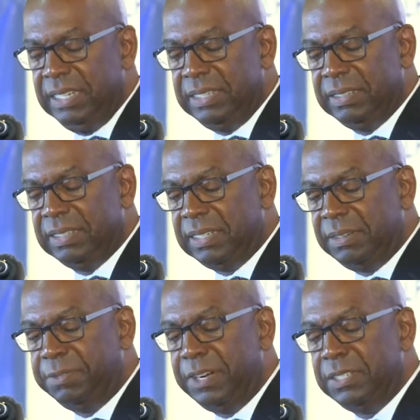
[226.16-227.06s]
is
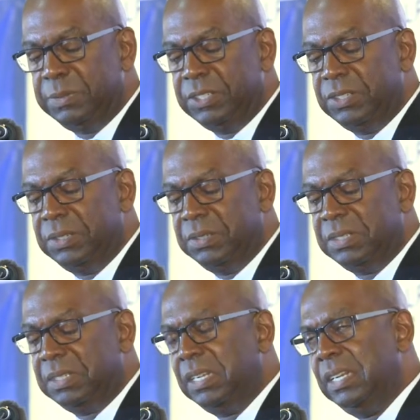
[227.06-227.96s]
a phrase which is
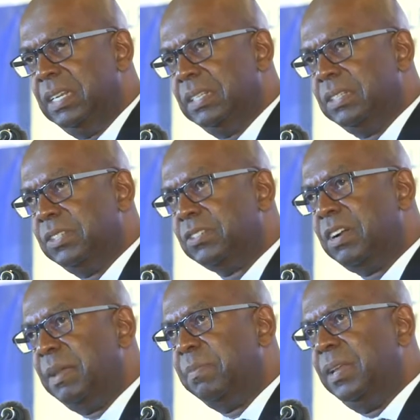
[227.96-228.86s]
used to
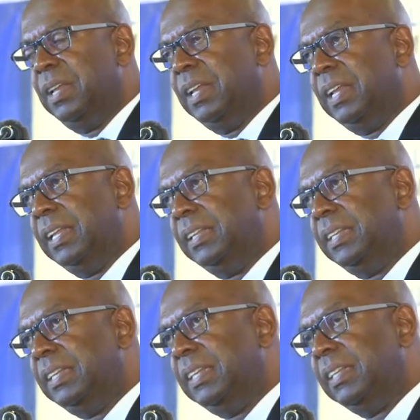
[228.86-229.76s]
describe
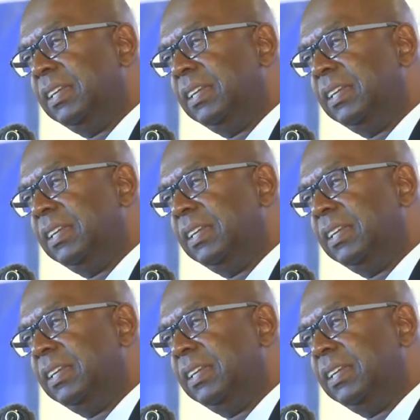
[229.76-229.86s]
the